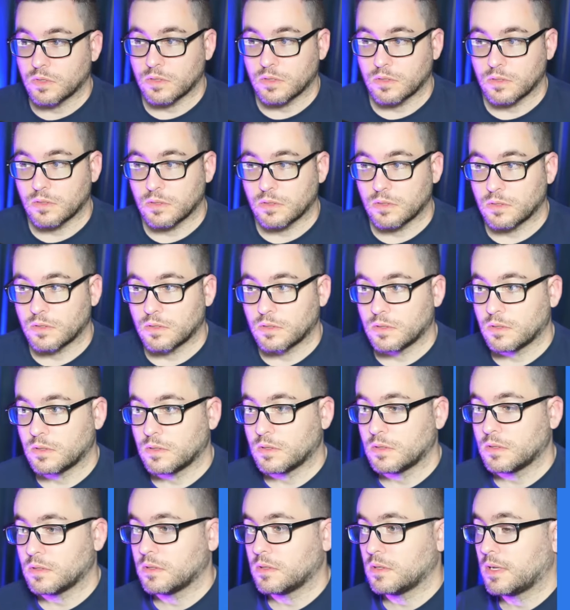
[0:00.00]

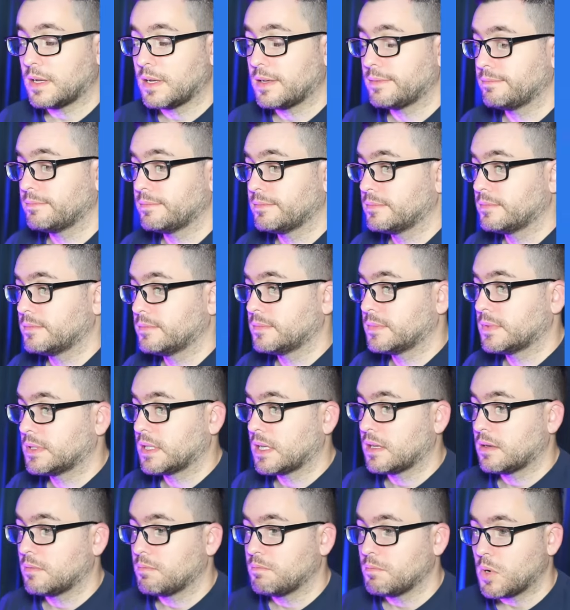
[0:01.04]
Is
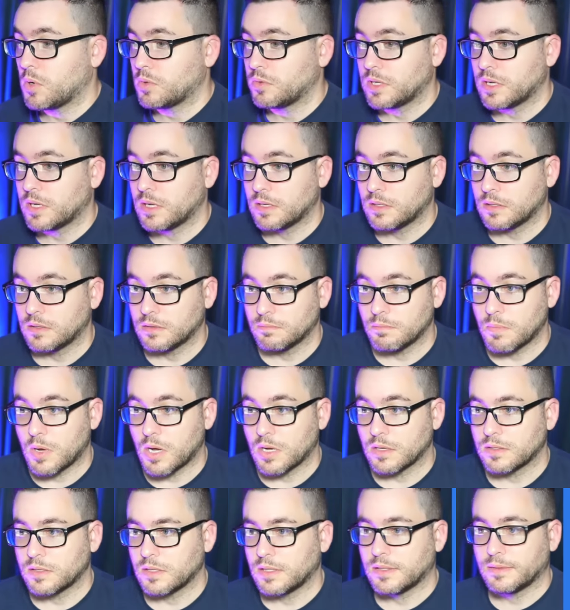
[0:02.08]
that Montaigne?
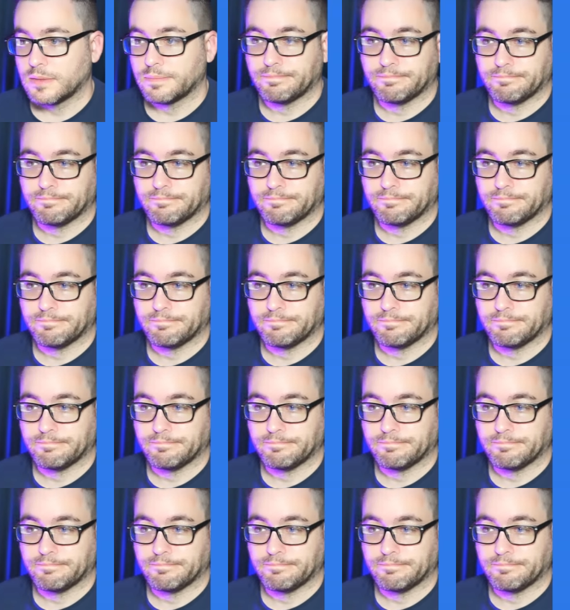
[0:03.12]
Montaigne.